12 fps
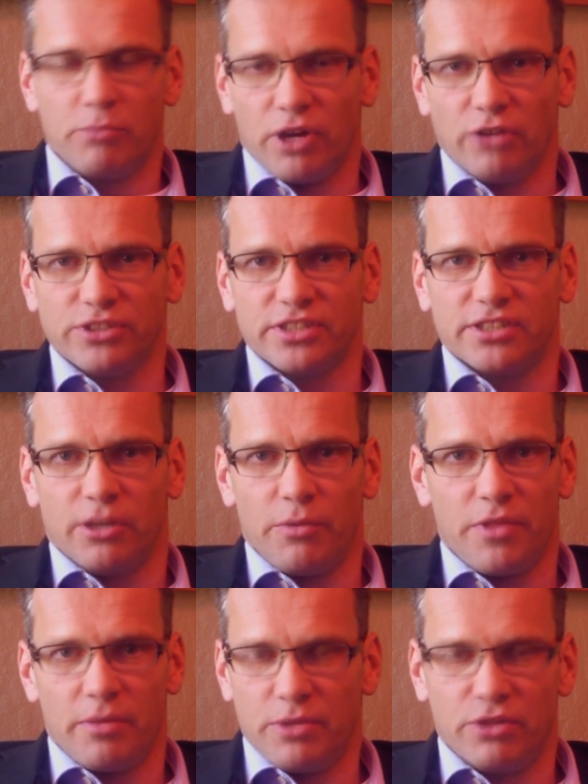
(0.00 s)
browsers
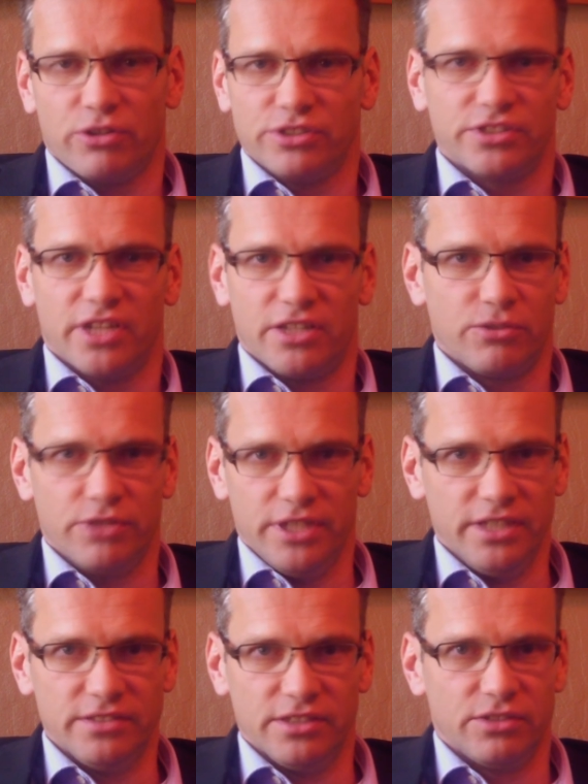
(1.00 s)
out there because they're too
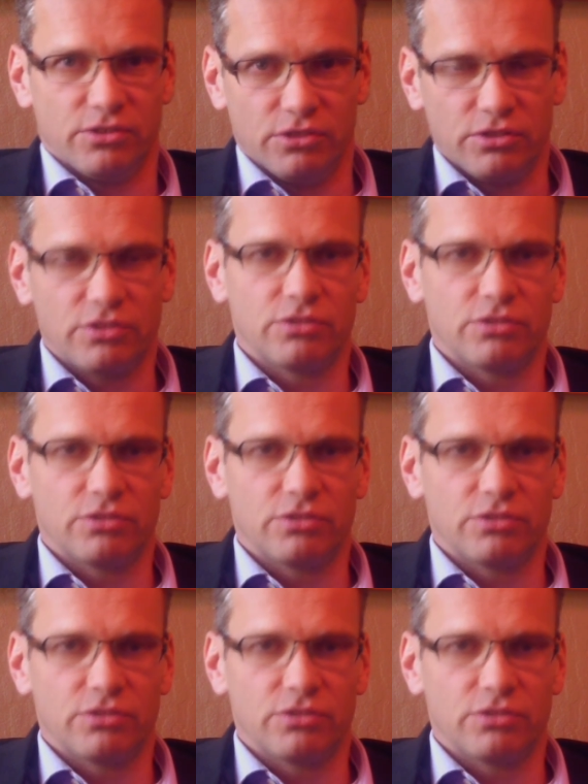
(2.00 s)
easy to